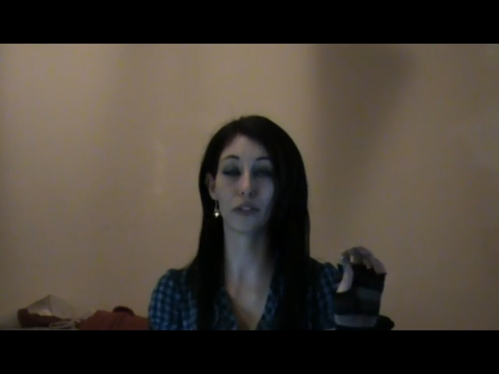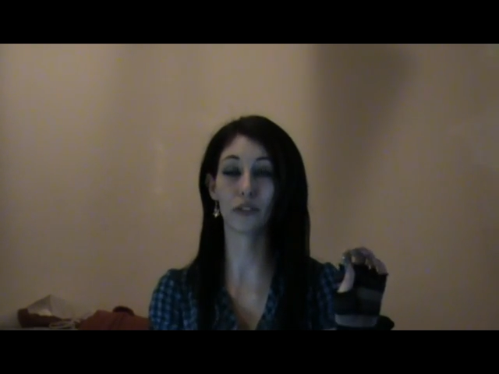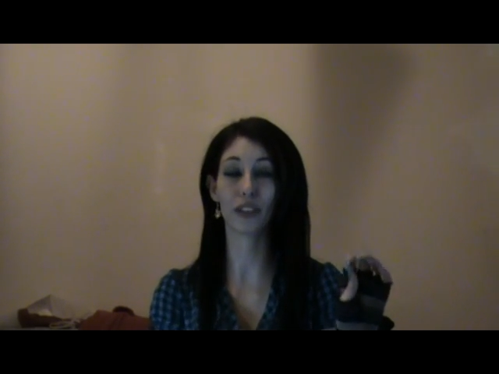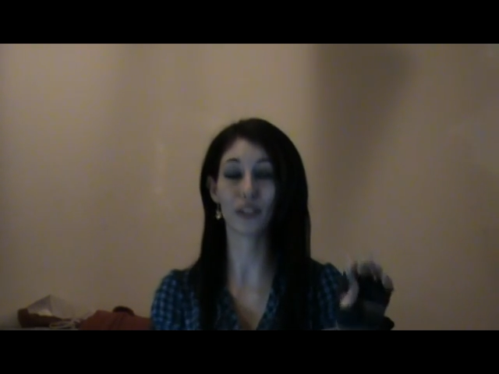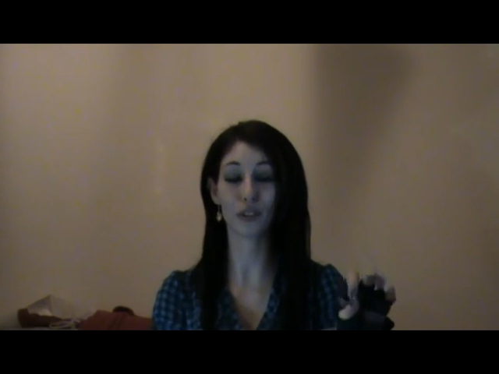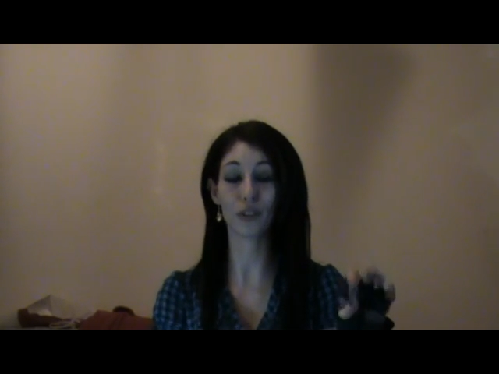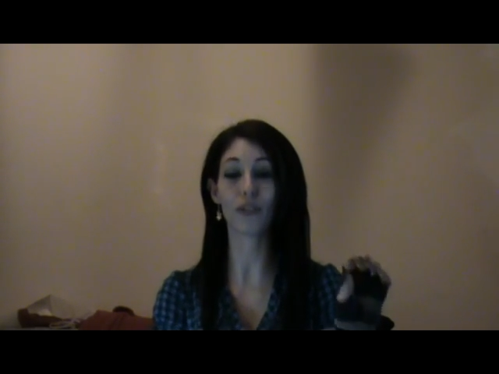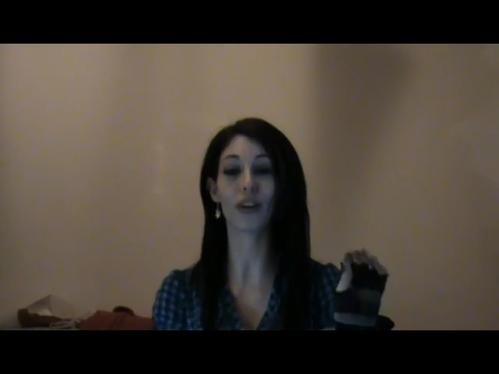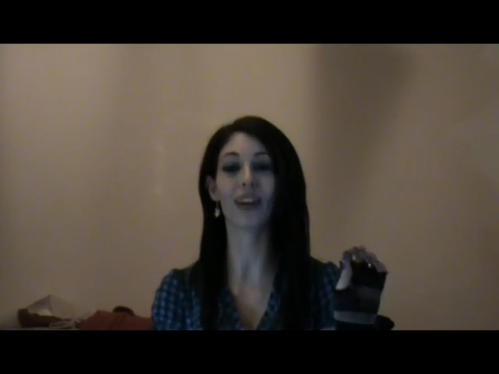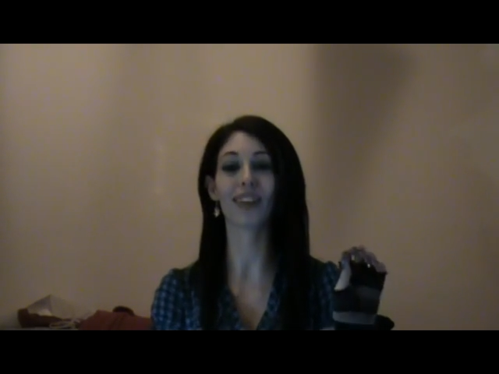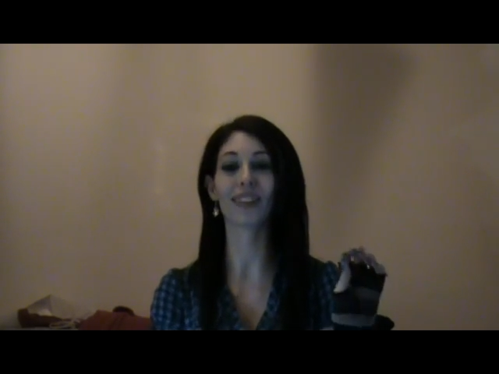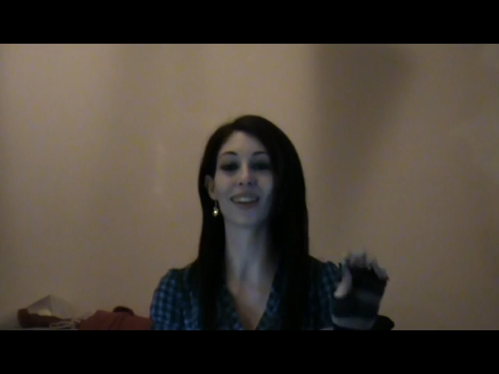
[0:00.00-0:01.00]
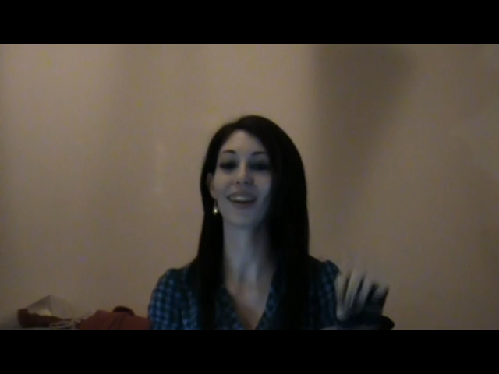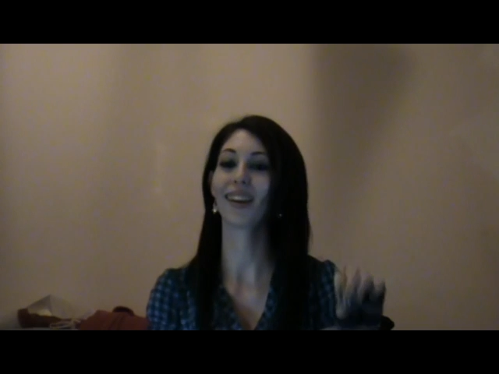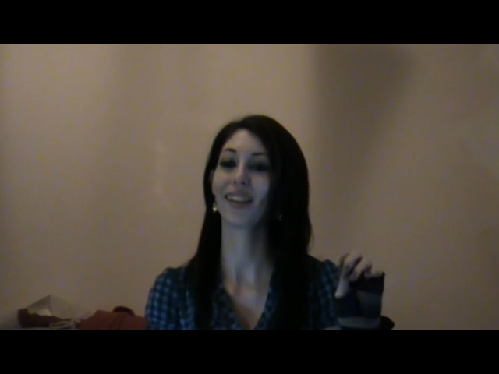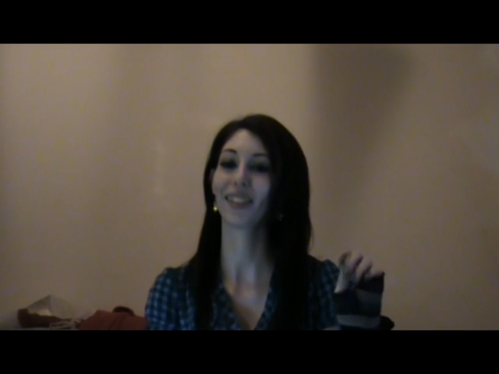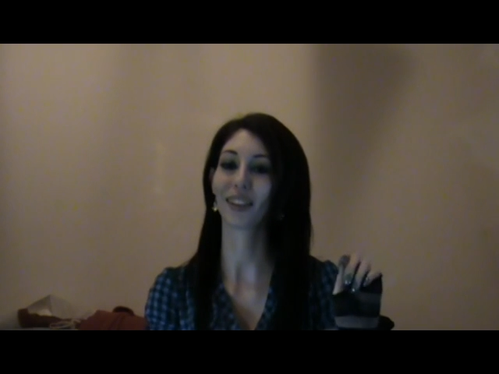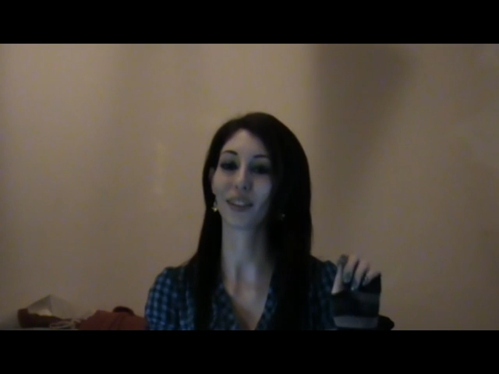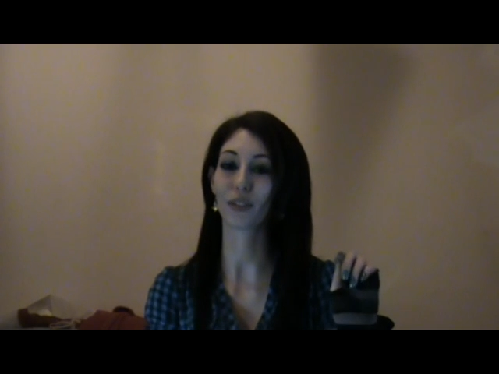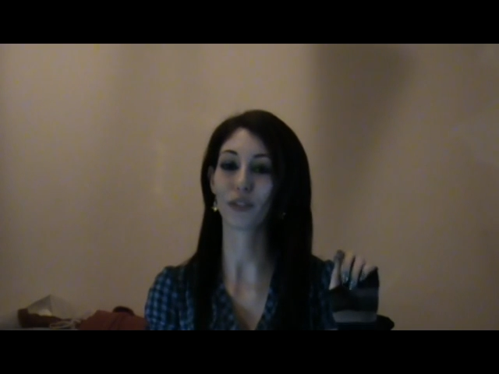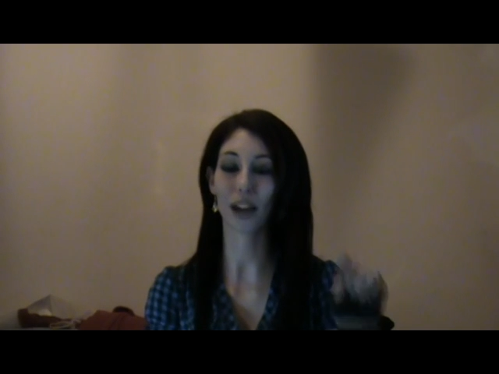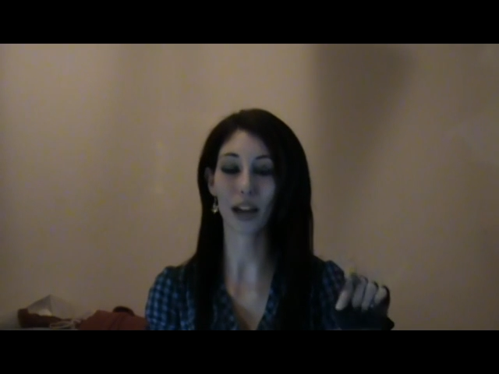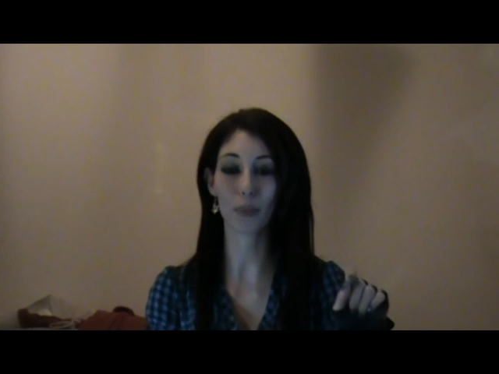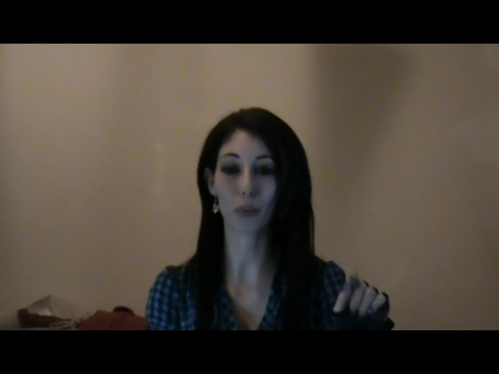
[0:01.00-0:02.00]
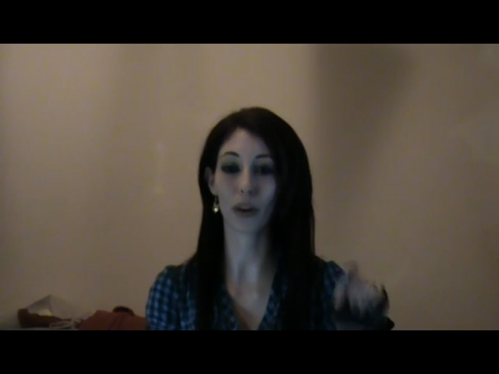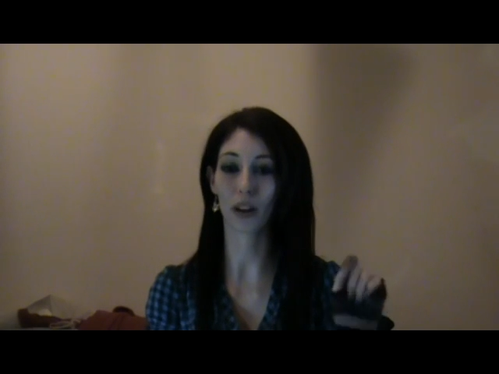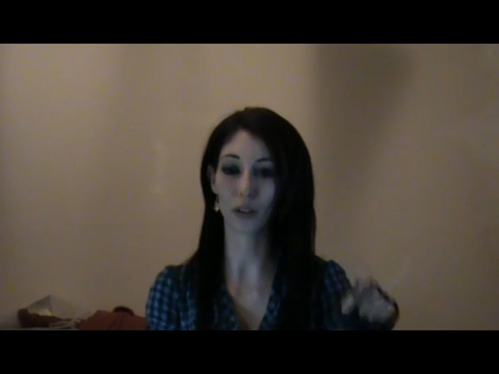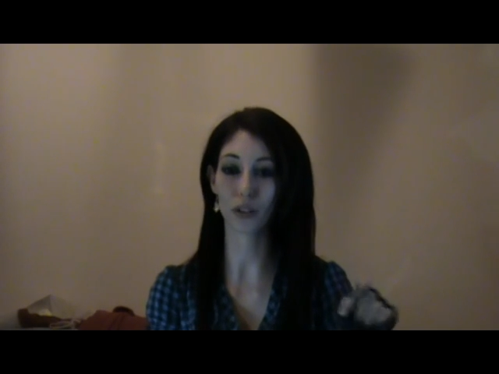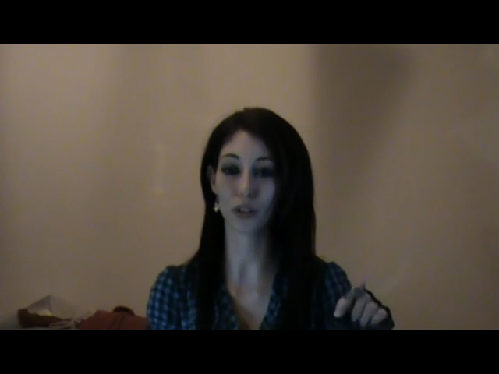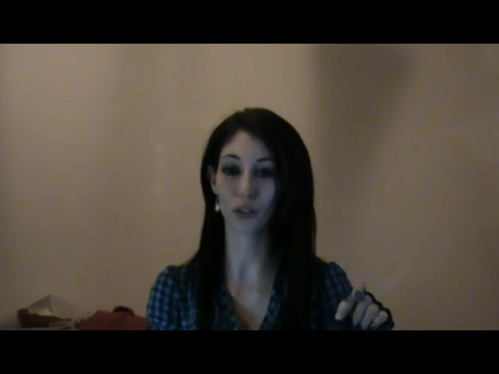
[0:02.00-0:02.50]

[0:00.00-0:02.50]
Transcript: if you find that the flag point closest